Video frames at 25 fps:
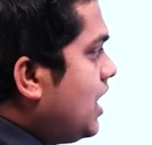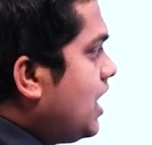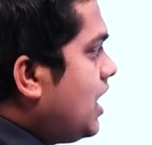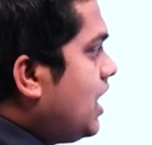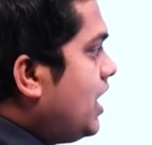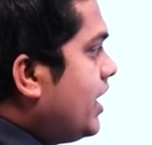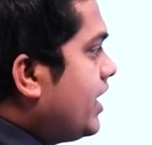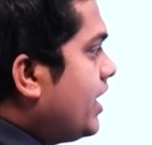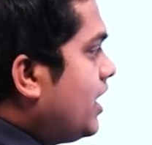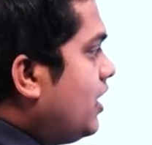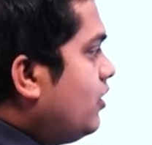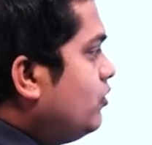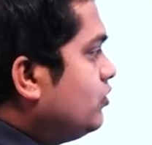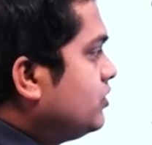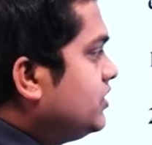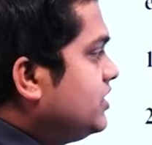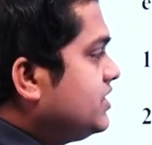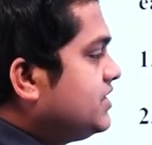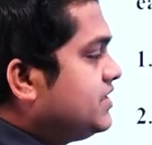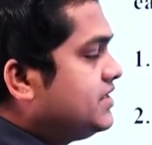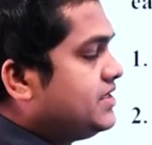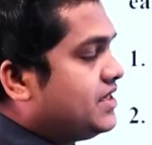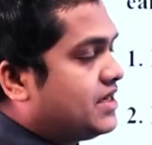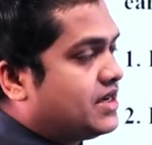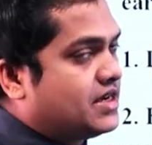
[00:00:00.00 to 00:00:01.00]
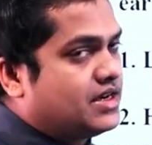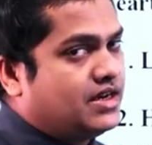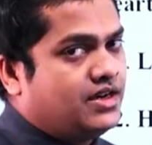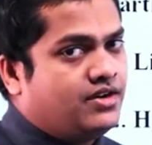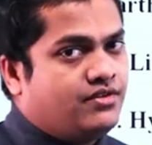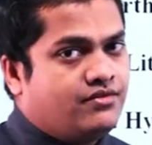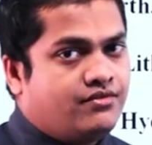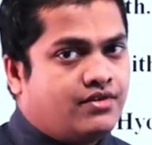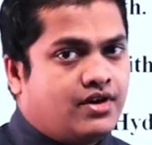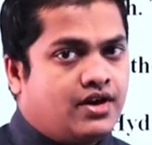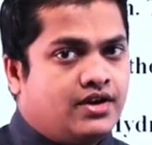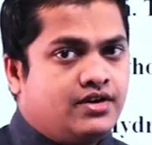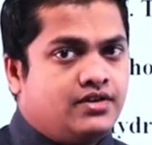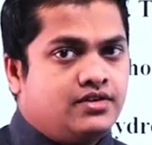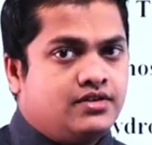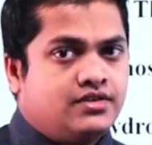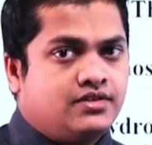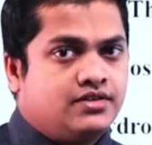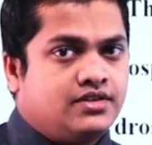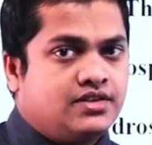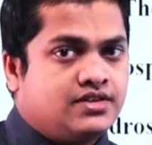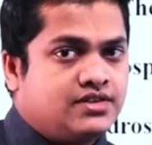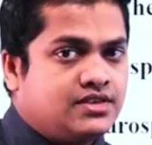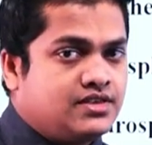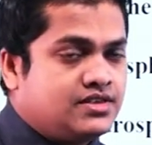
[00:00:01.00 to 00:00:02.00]
Now the second one,
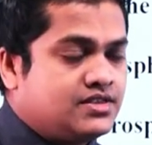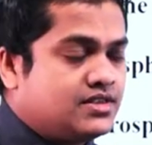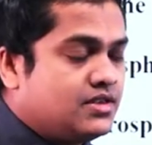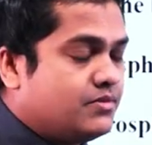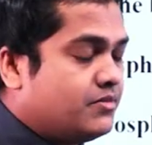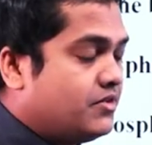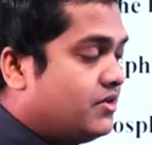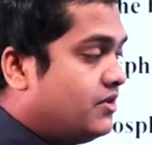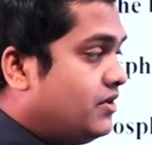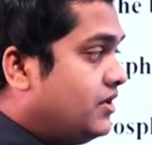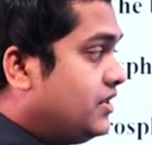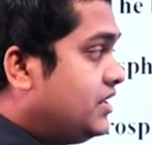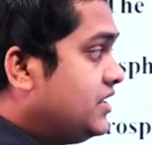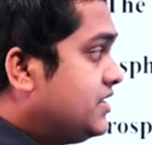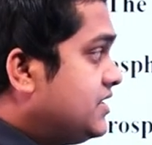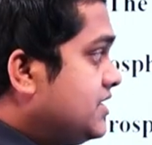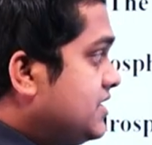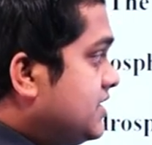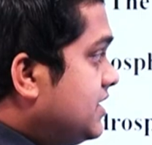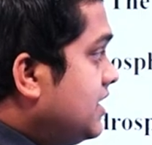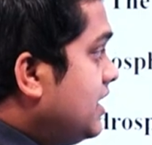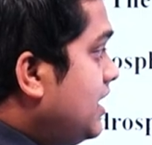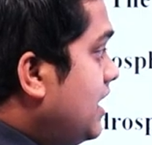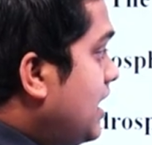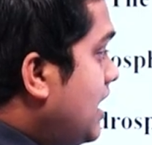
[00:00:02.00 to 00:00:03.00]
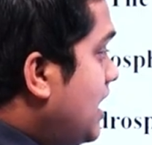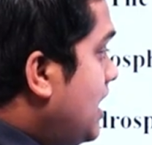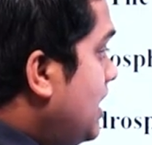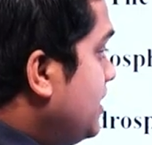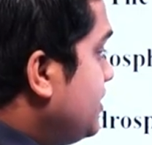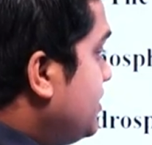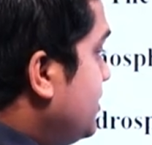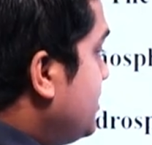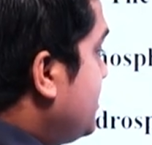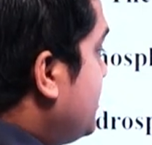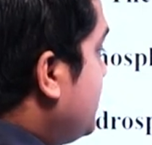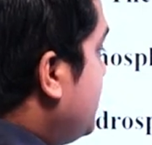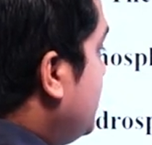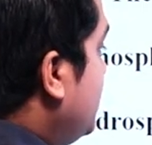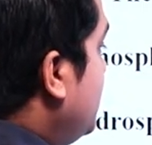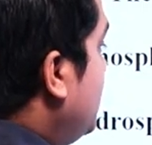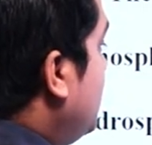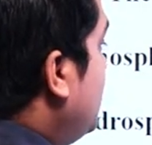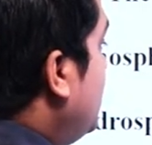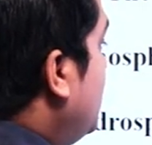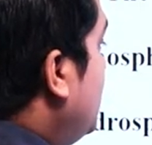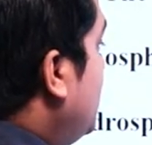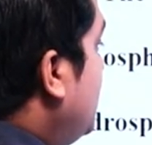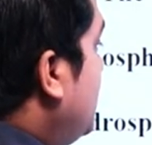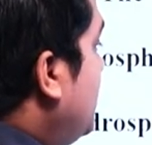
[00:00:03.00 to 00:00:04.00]
this is the largest
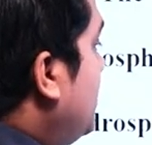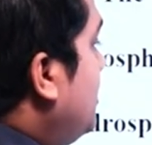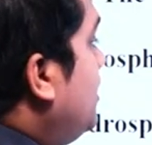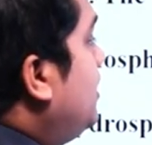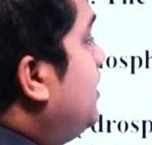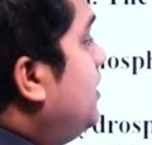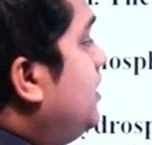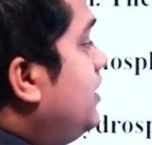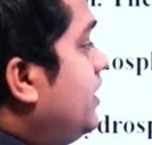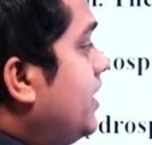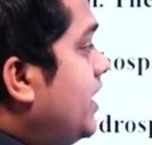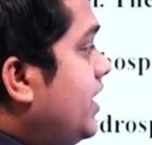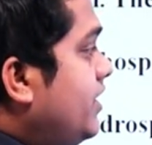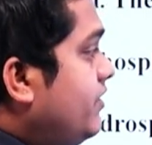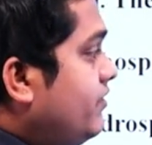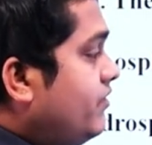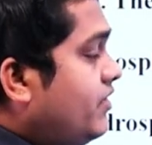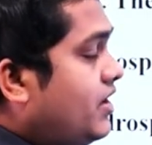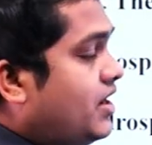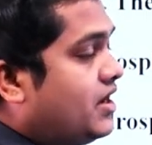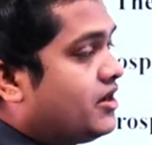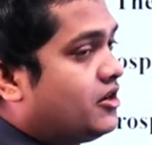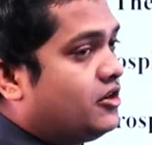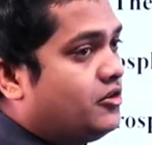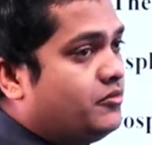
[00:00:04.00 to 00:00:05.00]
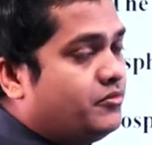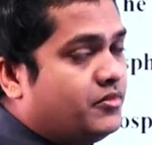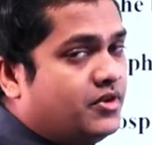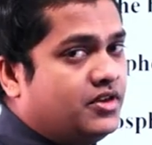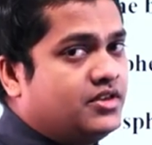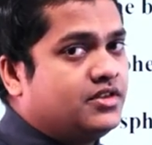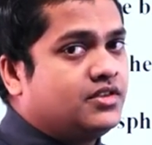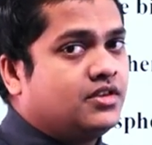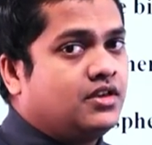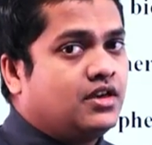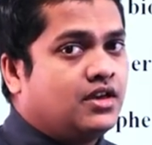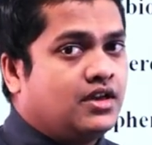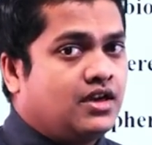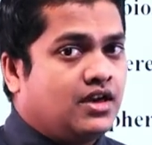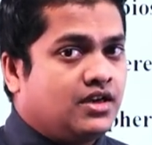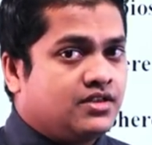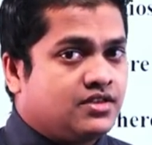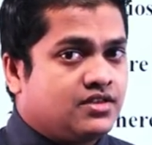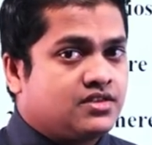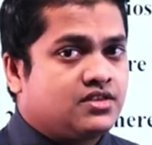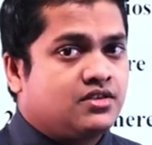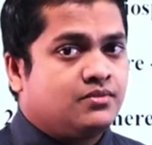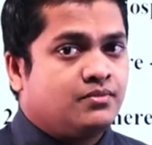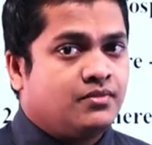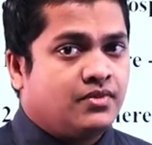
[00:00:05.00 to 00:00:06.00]
environment,
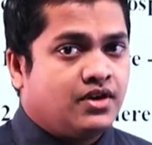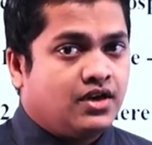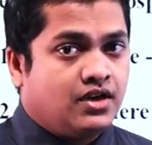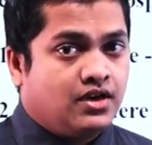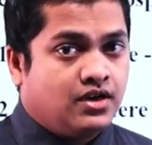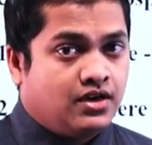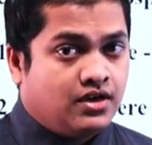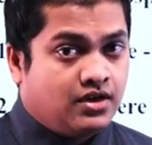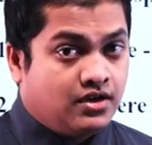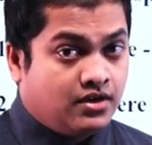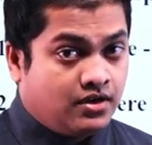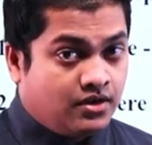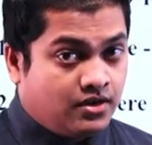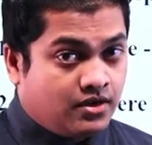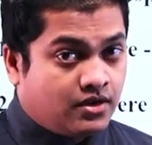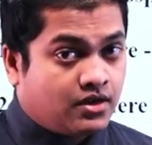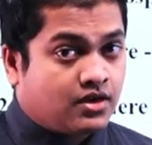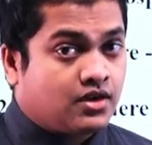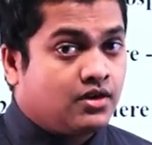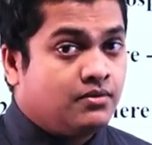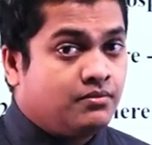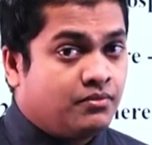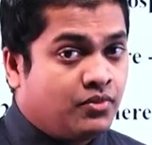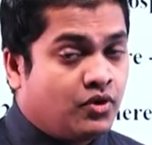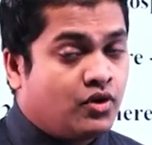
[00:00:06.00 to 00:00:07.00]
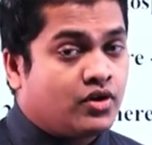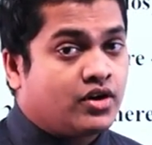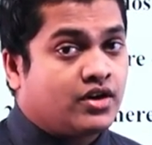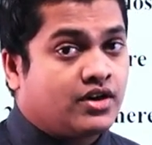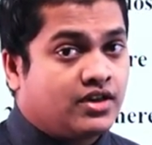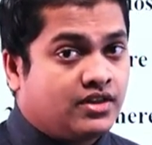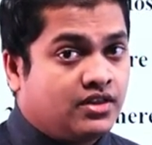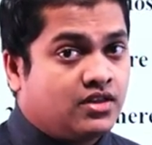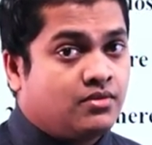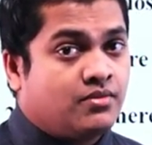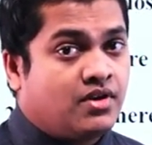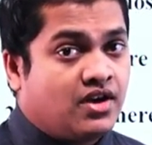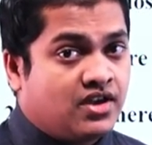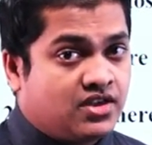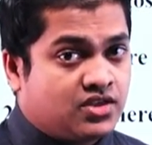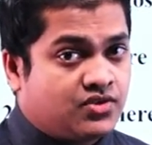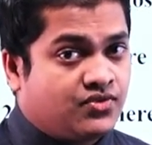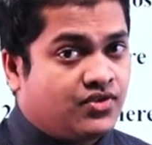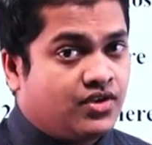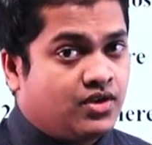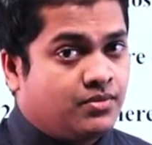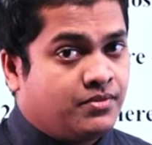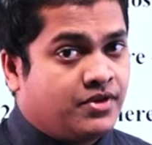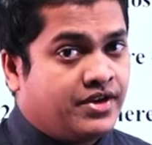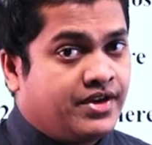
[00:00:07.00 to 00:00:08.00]
largest component in the
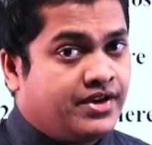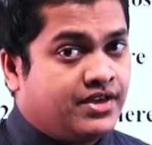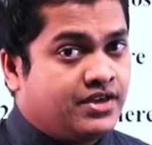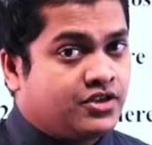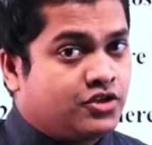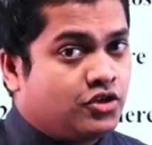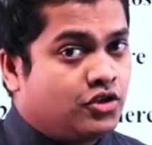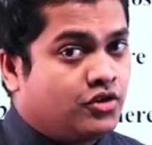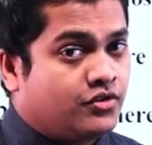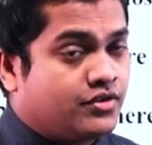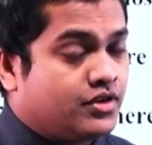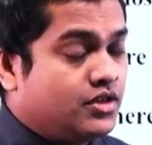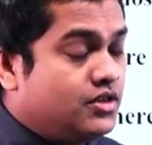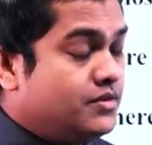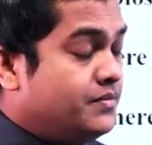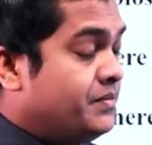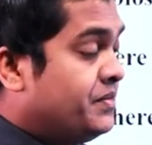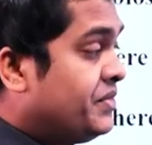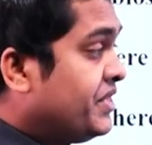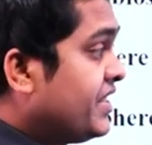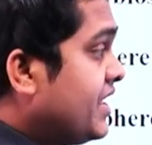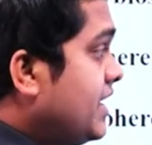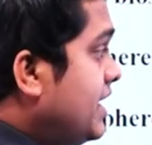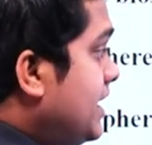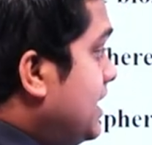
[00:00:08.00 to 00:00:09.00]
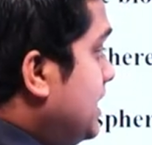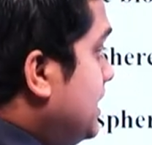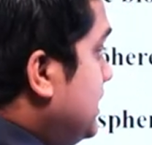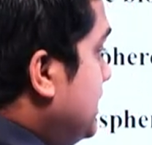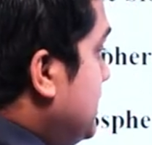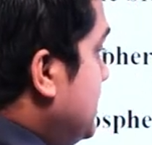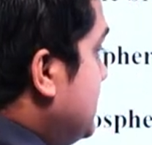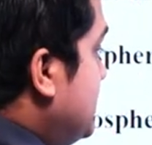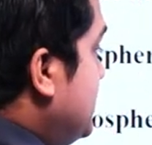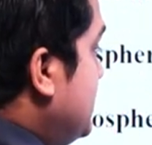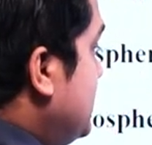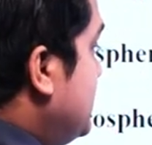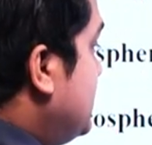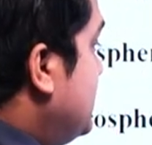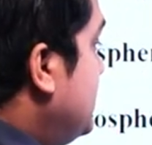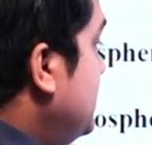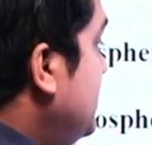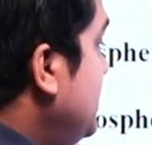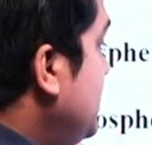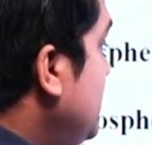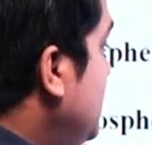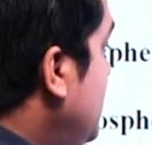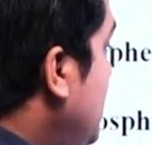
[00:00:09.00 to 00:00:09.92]
biosphere, my dear children. This is the